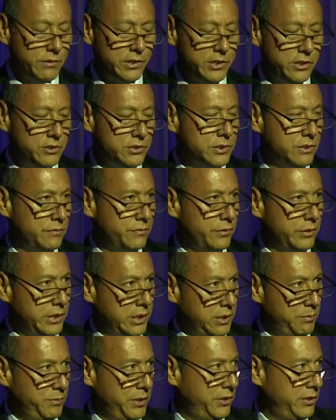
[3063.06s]
never used it for
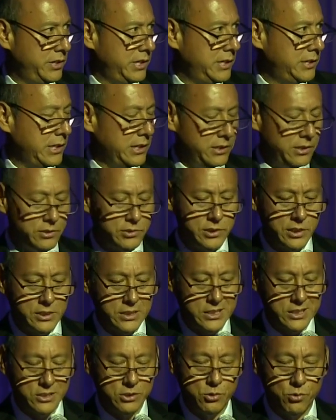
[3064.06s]
the community. They used it to